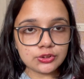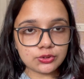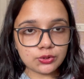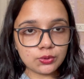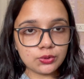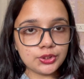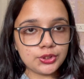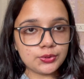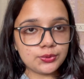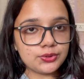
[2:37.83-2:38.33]

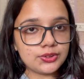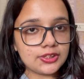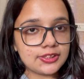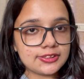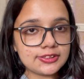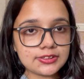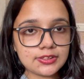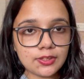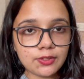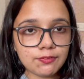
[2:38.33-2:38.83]
through
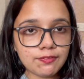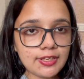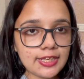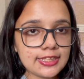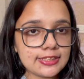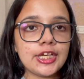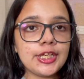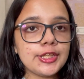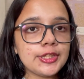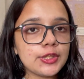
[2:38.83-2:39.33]
user
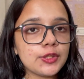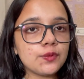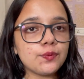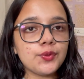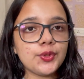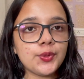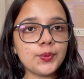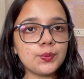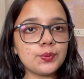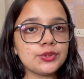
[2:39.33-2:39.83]
survey
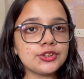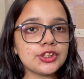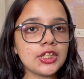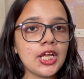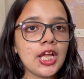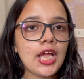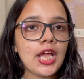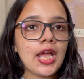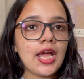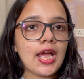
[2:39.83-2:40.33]

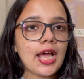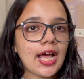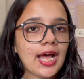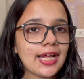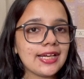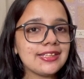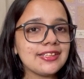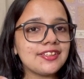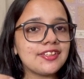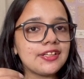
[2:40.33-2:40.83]
interviews
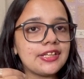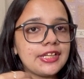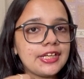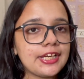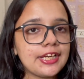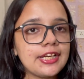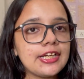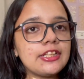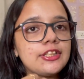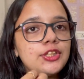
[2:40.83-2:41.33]
and
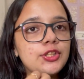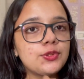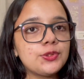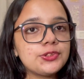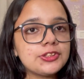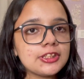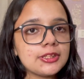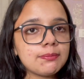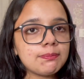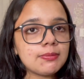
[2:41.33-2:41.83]
create
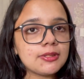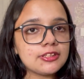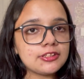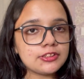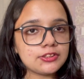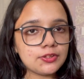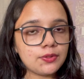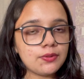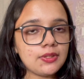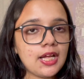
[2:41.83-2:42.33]
user
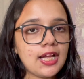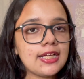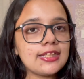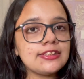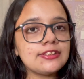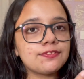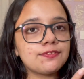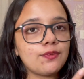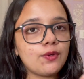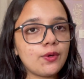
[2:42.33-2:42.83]

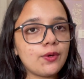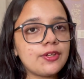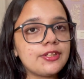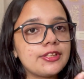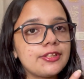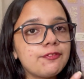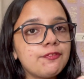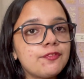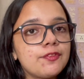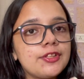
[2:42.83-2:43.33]
personas for
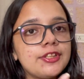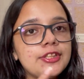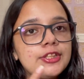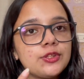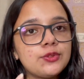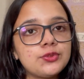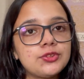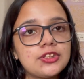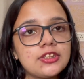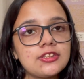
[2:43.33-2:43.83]
different
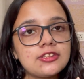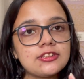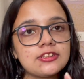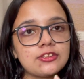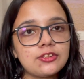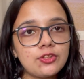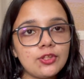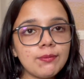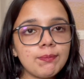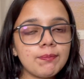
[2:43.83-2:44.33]

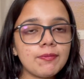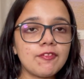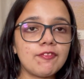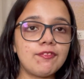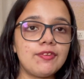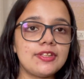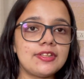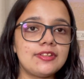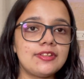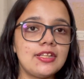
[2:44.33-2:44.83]
users group
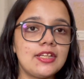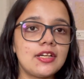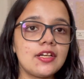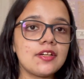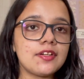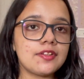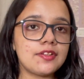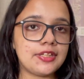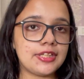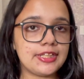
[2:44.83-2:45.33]
with
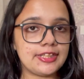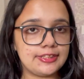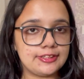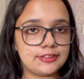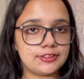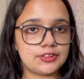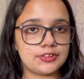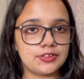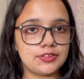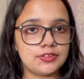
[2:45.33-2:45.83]
their
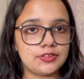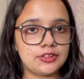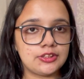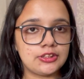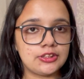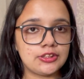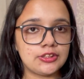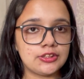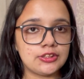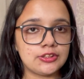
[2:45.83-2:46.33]
needs.
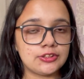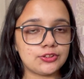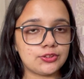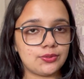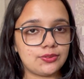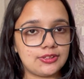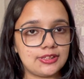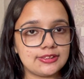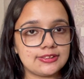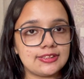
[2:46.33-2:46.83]

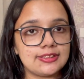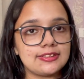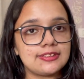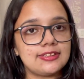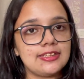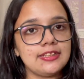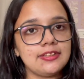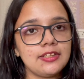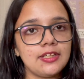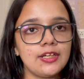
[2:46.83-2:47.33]
So this
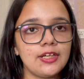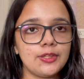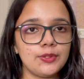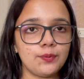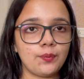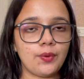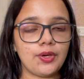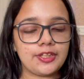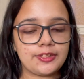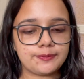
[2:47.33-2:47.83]
is the
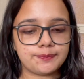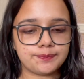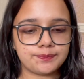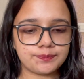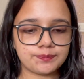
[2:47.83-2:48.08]
third one.